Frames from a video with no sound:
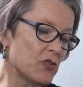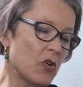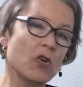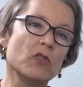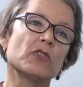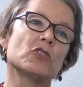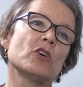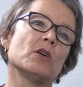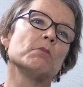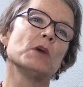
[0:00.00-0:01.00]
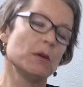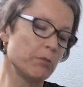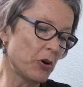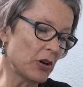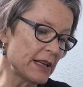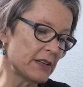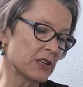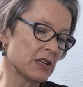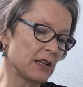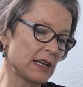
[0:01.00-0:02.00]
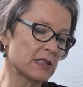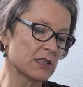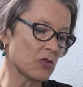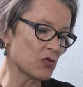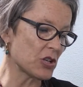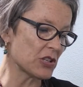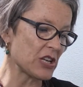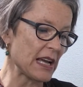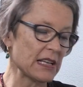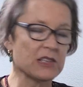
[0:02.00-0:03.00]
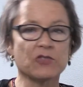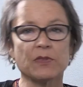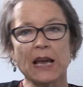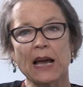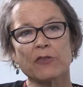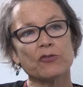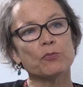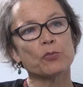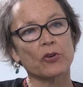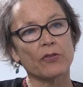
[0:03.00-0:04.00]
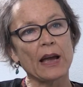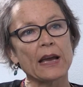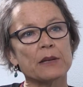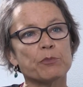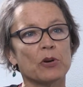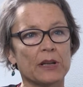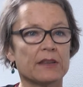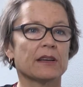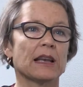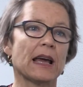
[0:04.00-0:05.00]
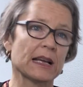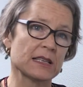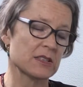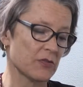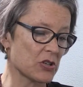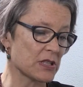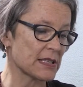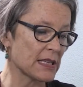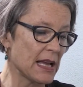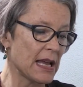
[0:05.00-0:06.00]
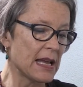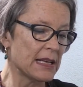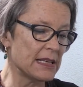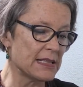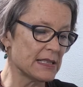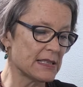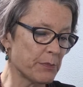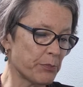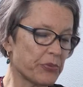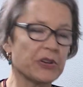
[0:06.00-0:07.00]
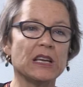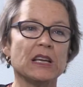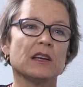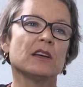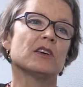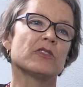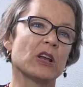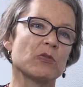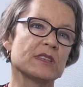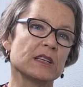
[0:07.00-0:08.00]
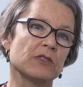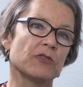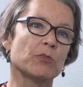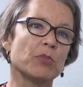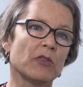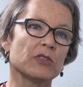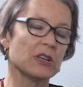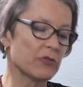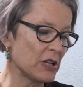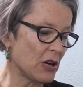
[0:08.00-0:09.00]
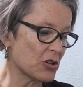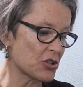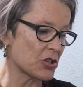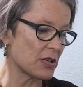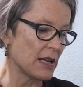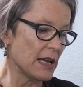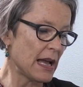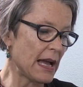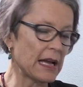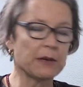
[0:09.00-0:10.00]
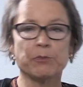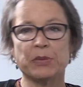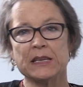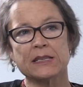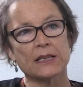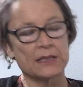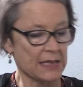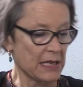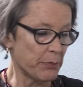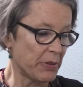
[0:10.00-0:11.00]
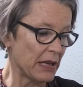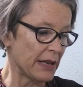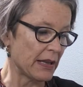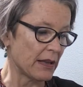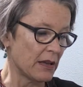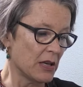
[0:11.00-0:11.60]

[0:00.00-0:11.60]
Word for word: To overcome political and social challenge, we have to provide political answers. This is a prerequisite for poverty reduction and peace and state building.